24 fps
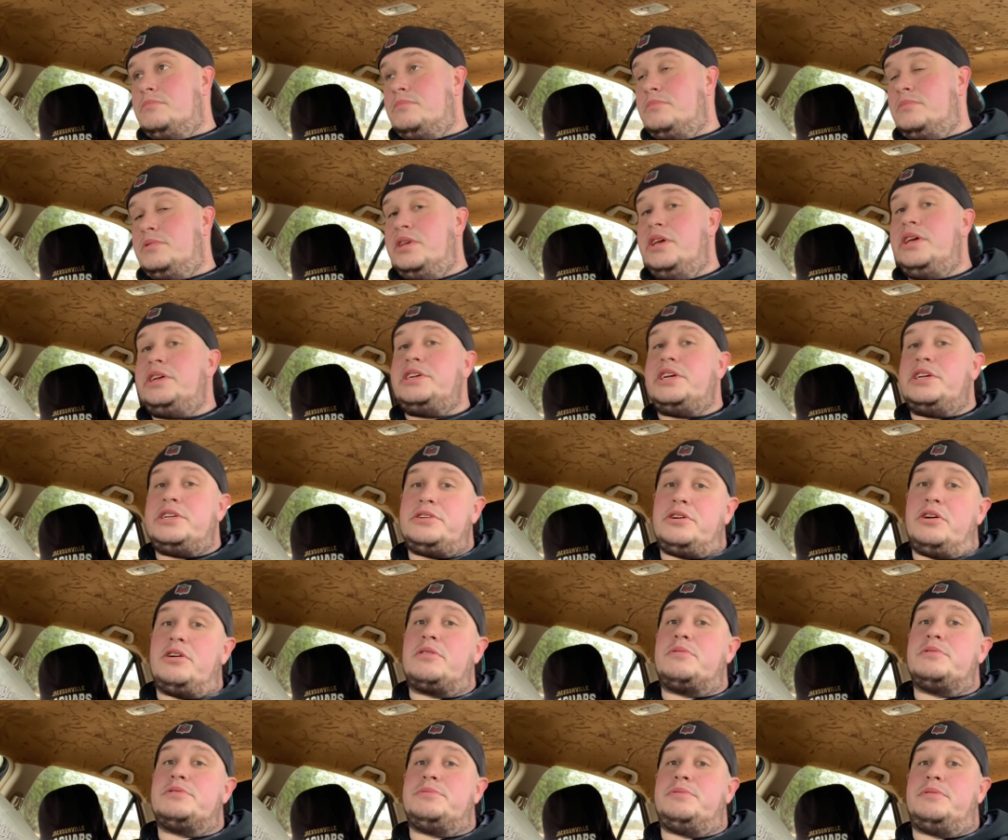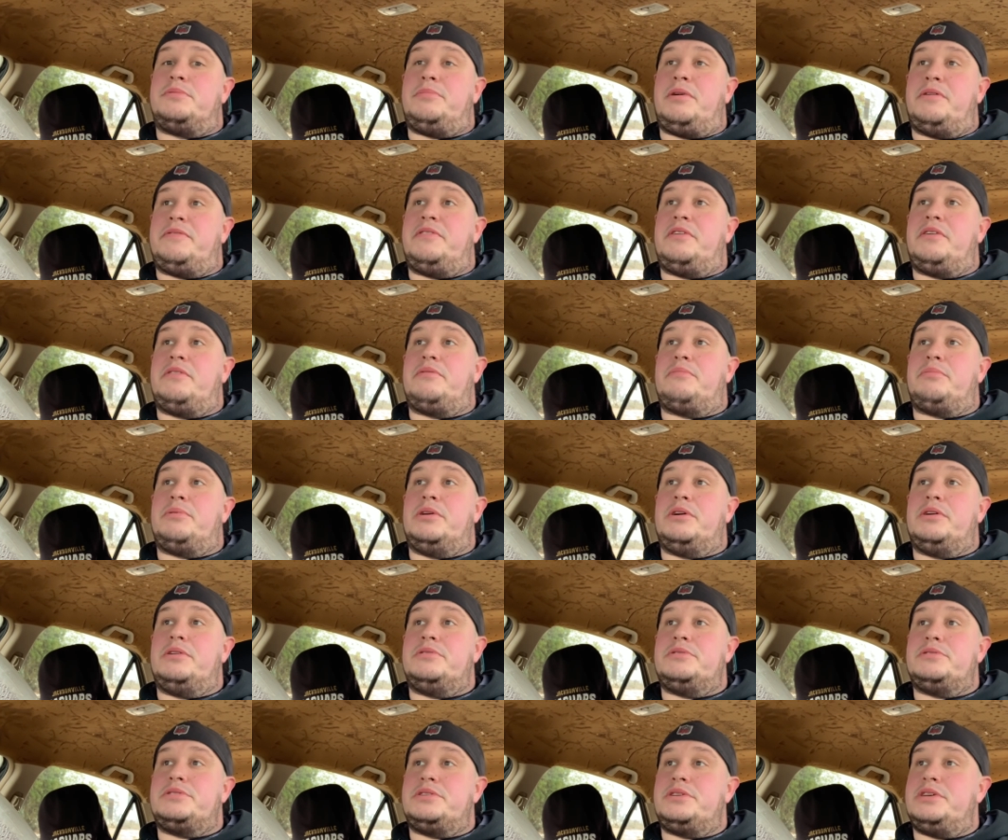DJ Chark was one of my favorite
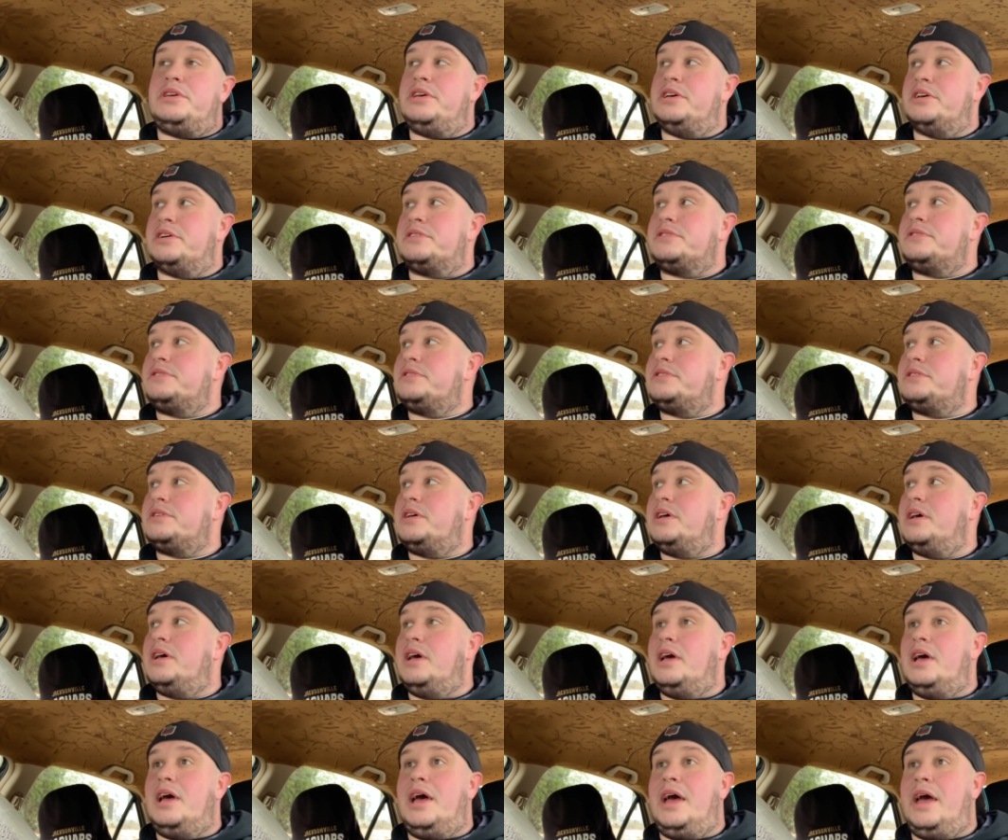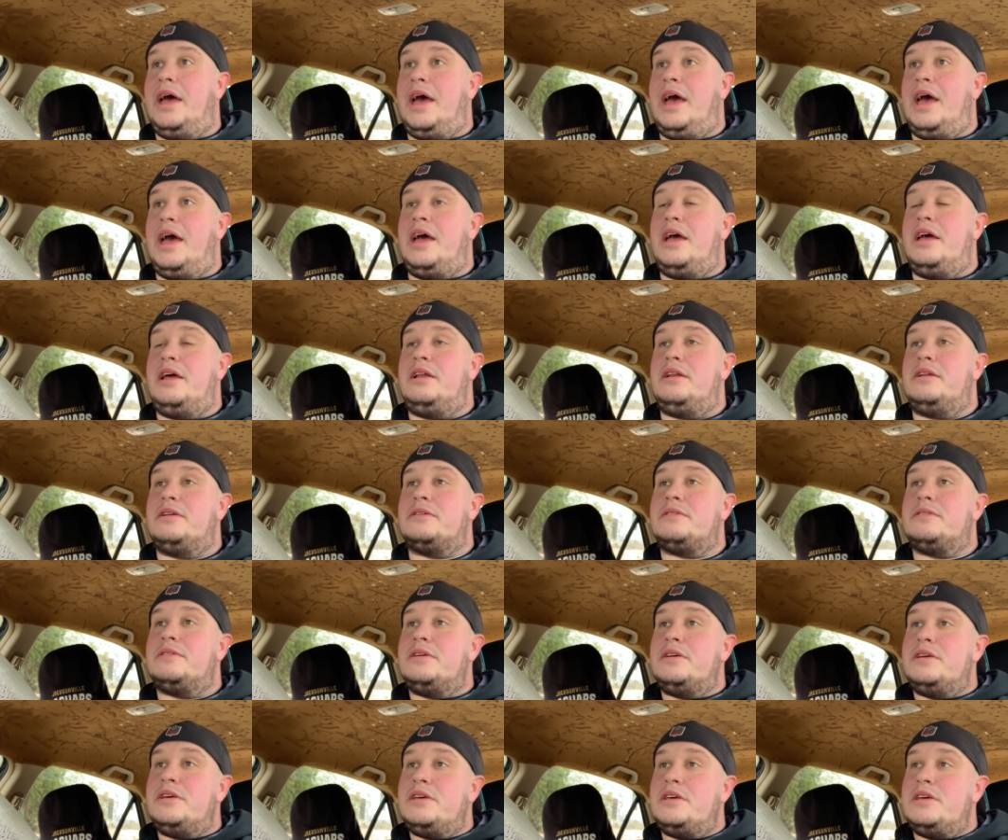players. He is. And
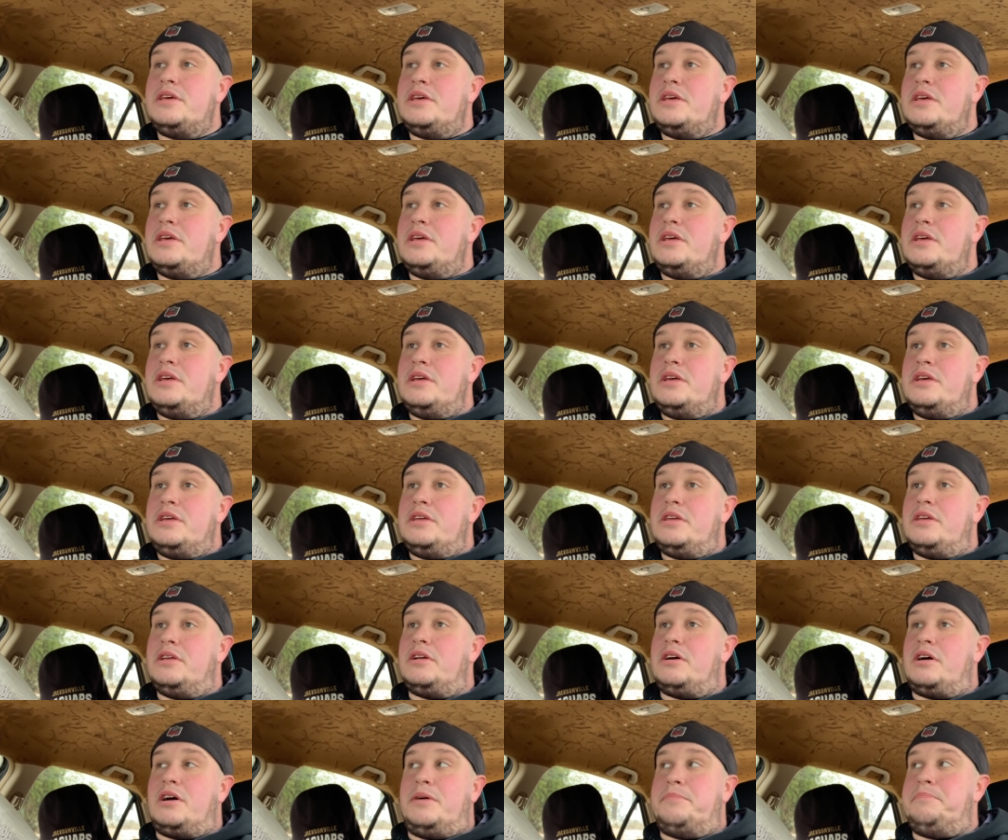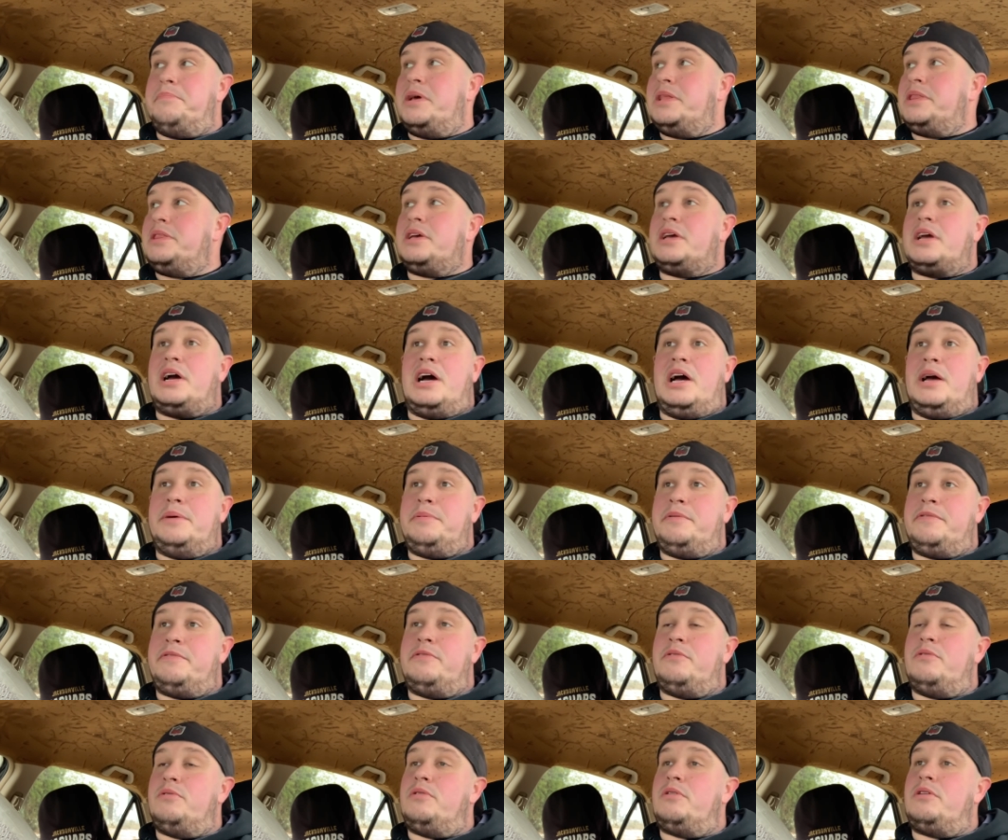you know, I met the guy
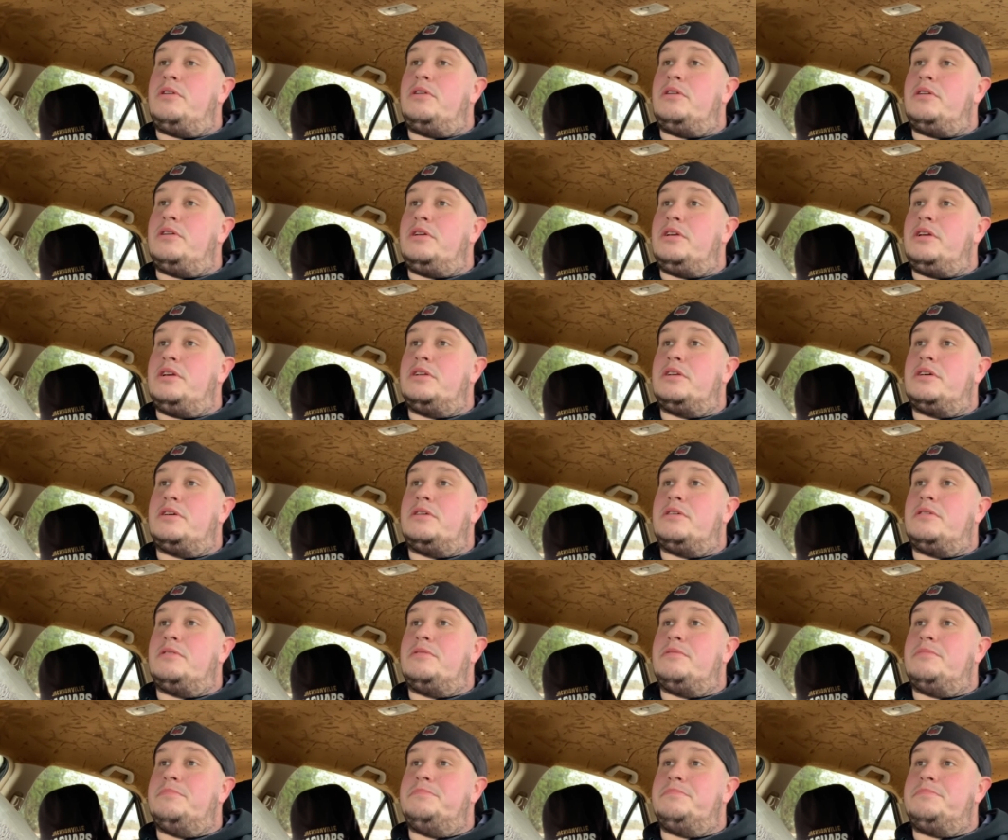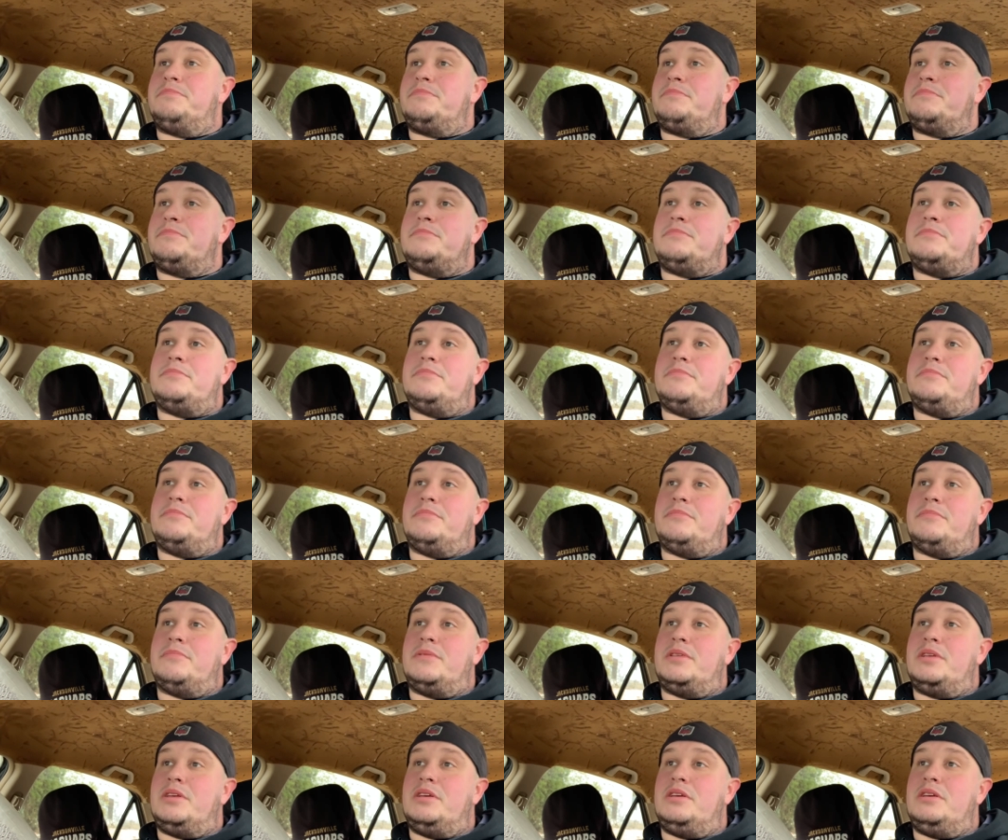before, you know,
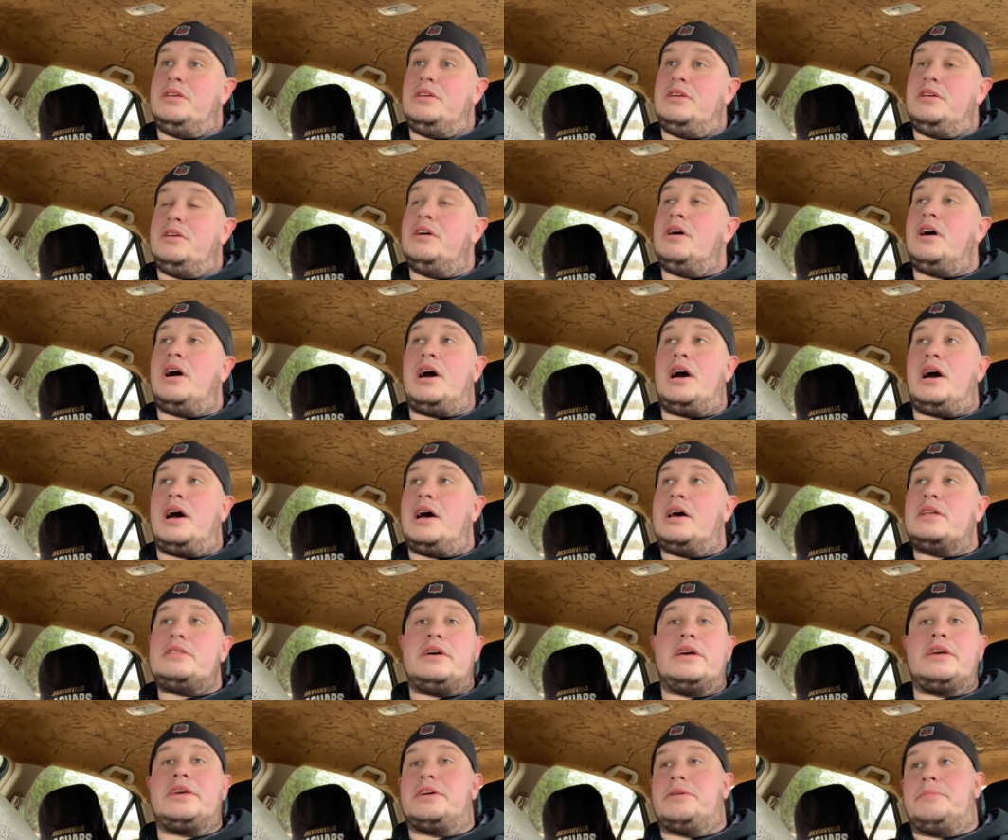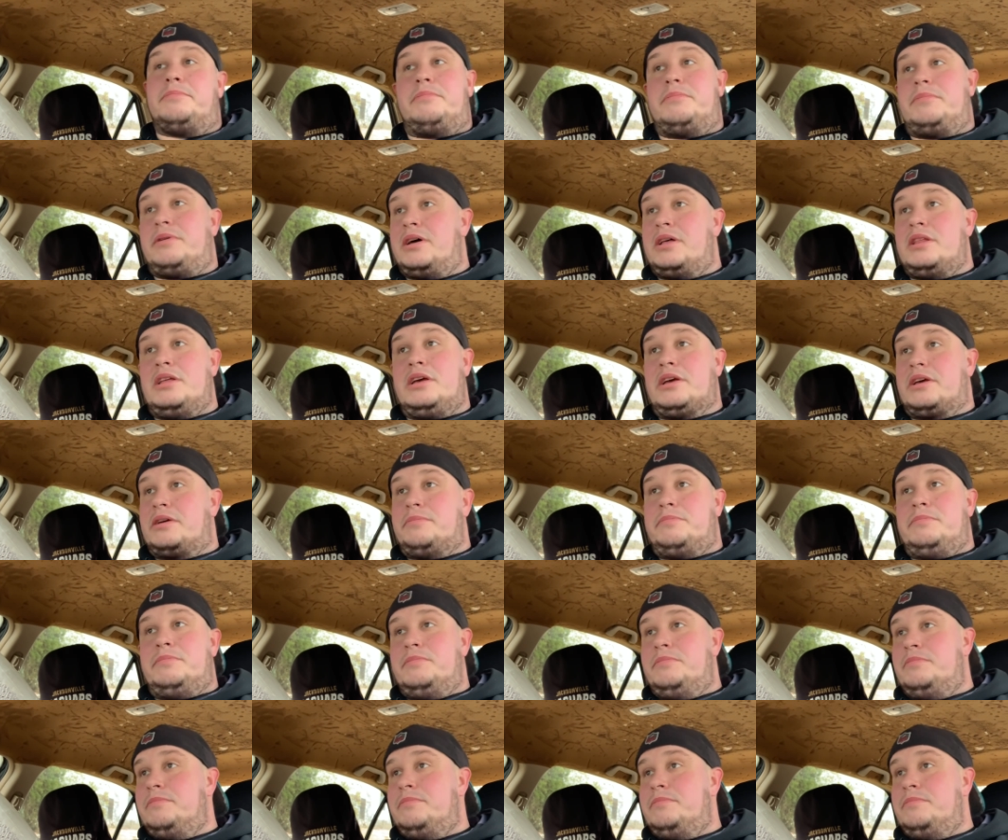you know, I, I like him. I like him.